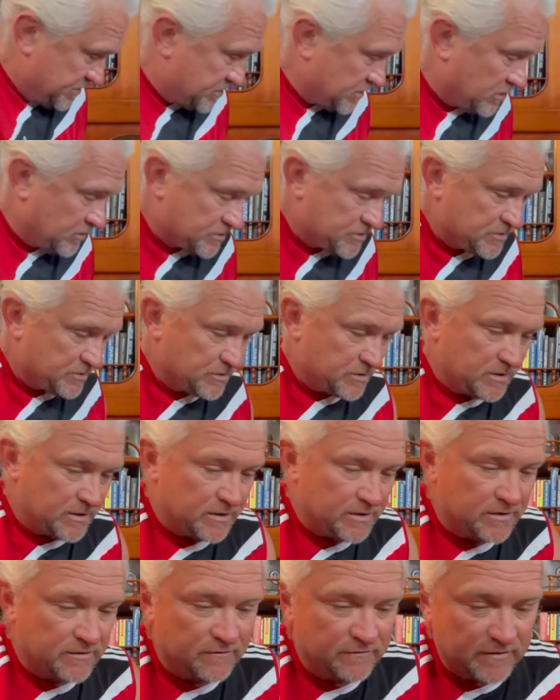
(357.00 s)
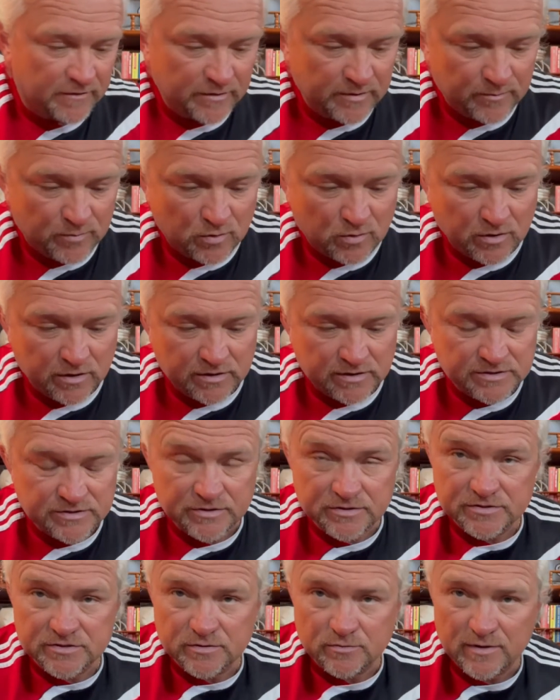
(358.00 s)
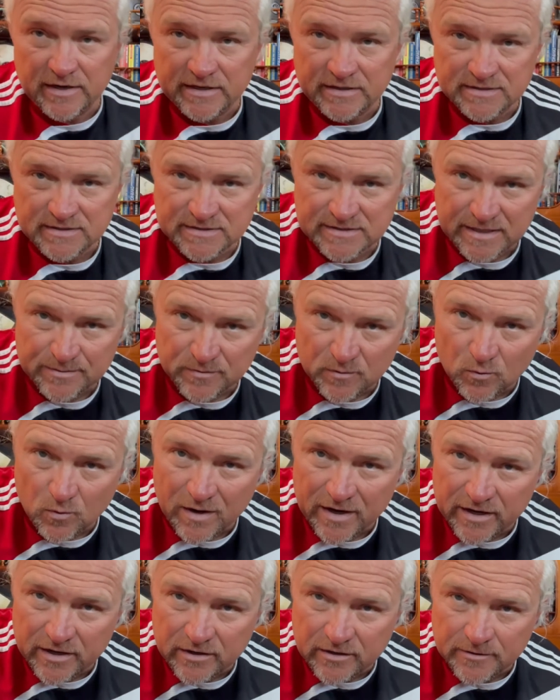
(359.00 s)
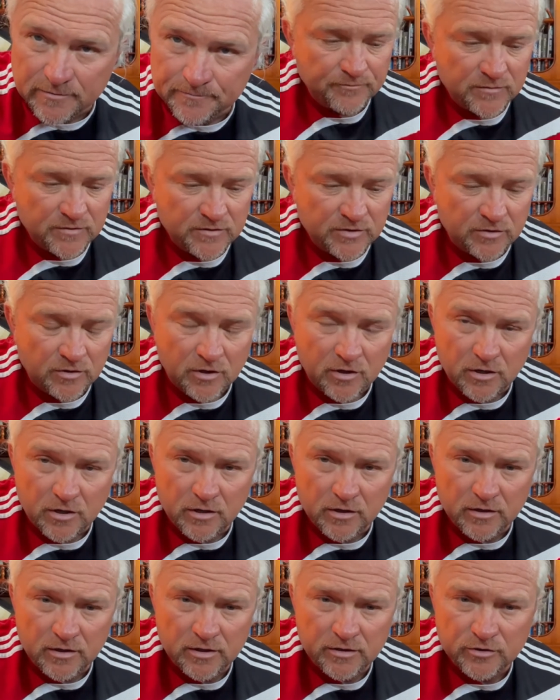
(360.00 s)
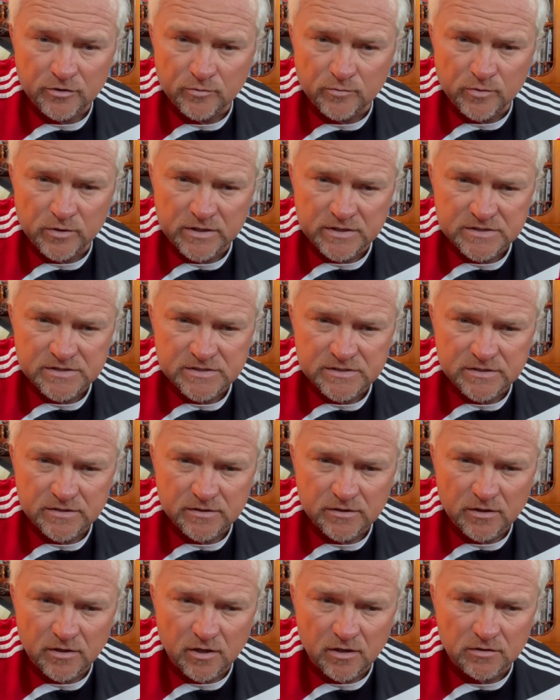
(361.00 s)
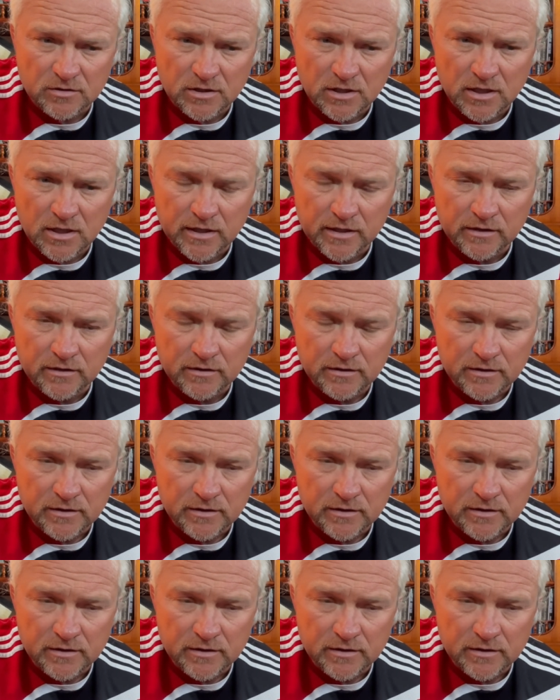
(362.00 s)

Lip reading: also very important to use the right type of wire. There are numerous online